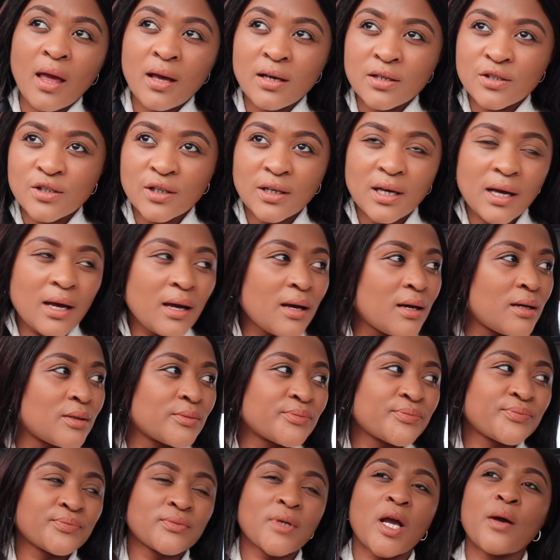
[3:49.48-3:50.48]
so yeah
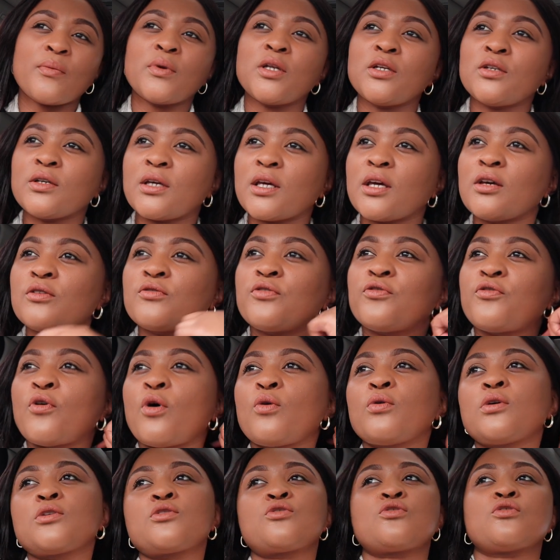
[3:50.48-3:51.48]
I'm looking
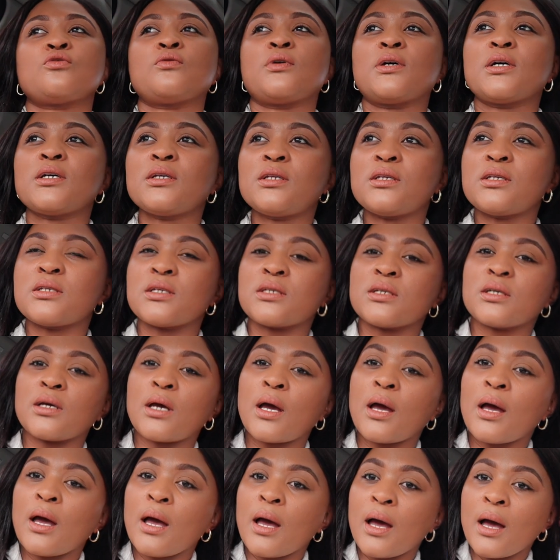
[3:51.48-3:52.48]
forward to it
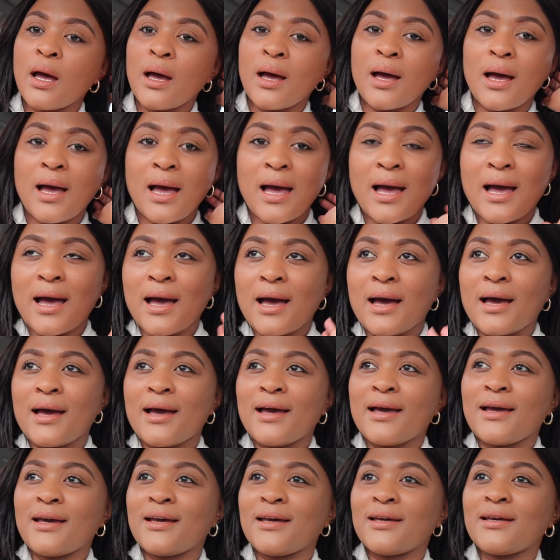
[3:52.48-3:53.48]

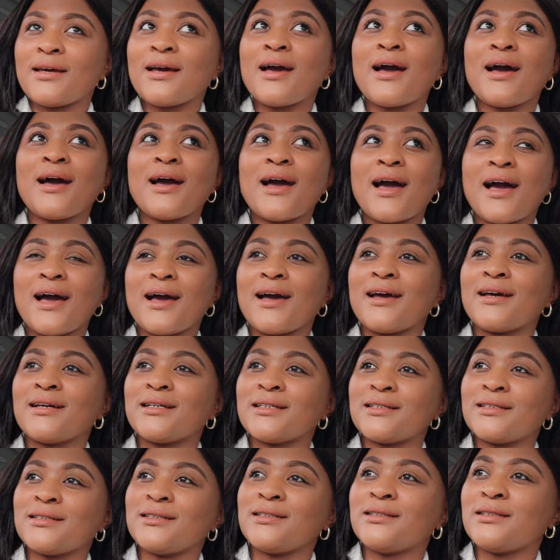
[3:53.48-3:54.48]
I head
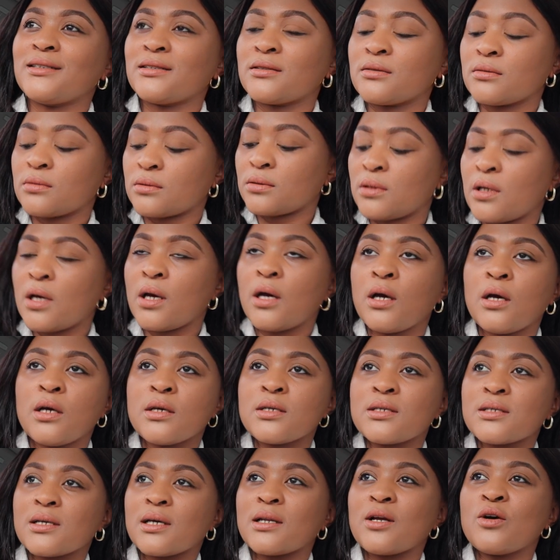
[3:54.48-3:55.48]
southeast
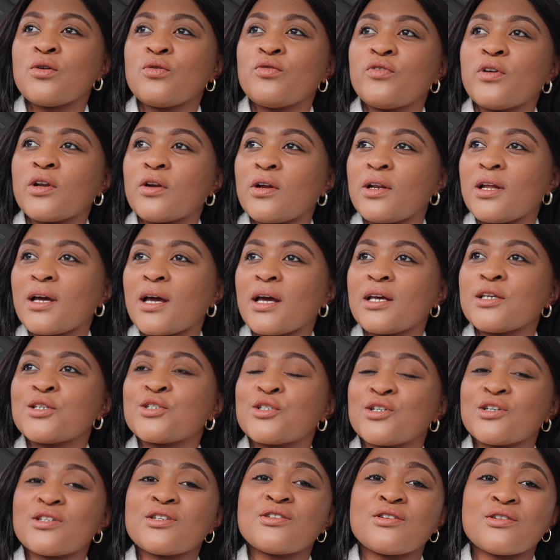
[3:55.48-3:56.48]
so now Veronica is
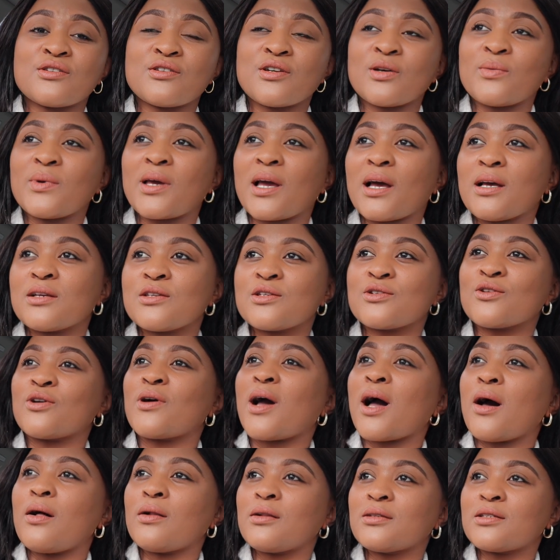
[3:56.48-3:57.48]
just disturbing us so
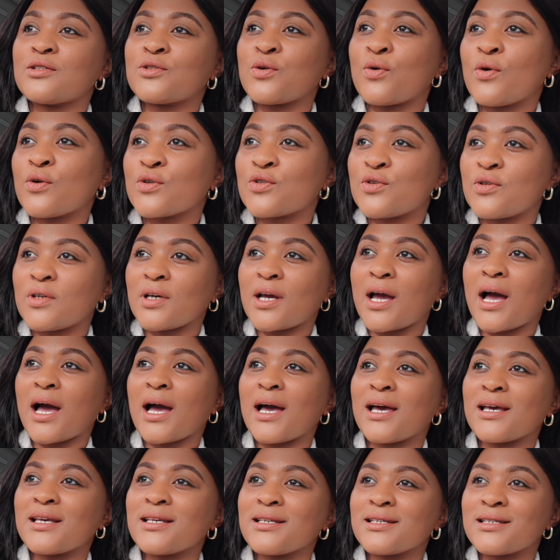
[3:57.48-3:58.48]
I'll talk head to you
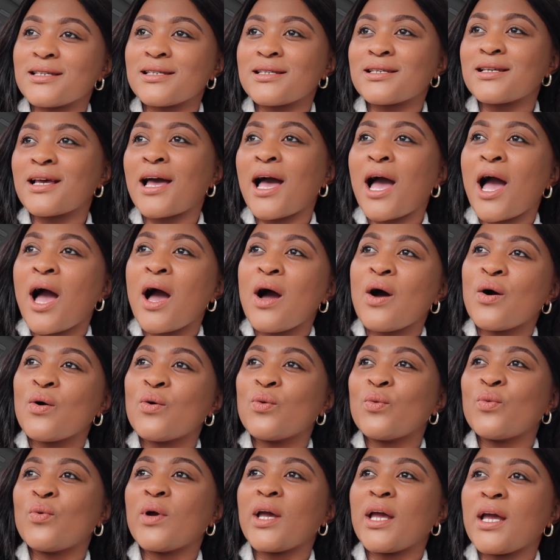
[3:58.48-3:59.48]
guys north.
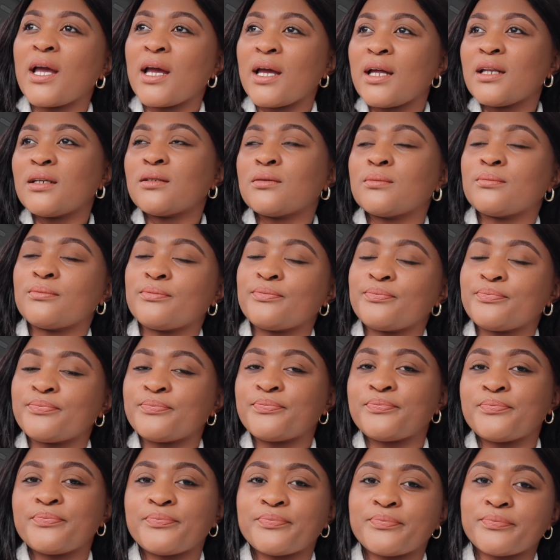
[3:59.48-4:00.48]
in 500
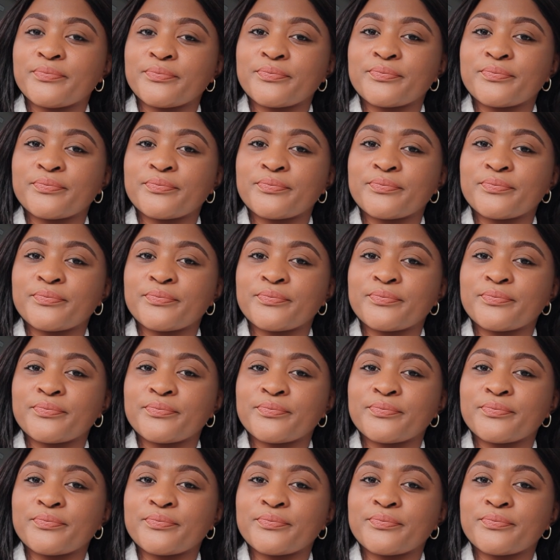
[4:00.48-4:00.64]
meters